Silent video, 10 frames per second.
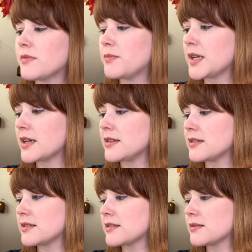
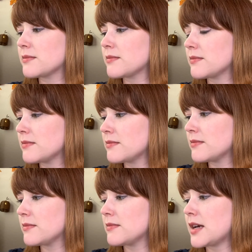because
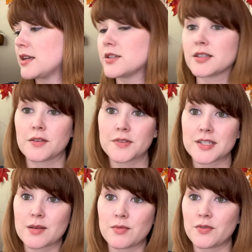I just love this
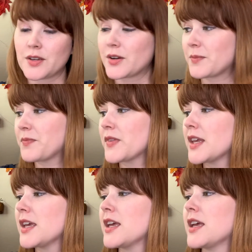time of year.
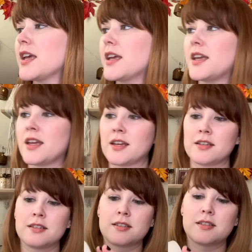
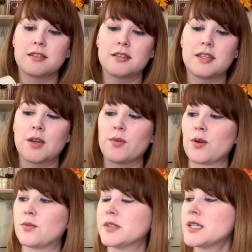And they were
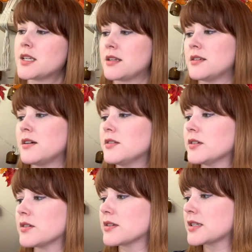only
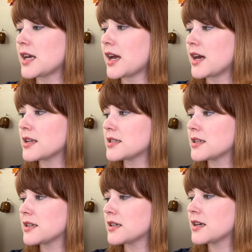$10 at
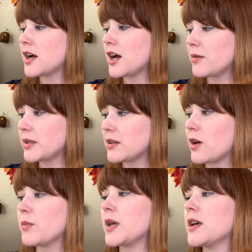Hobby
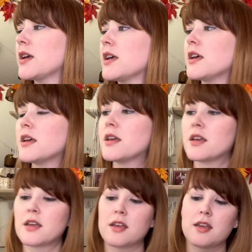Lobby,
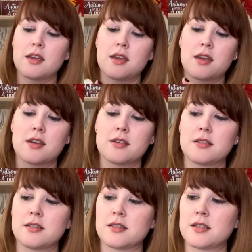
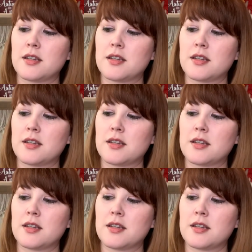and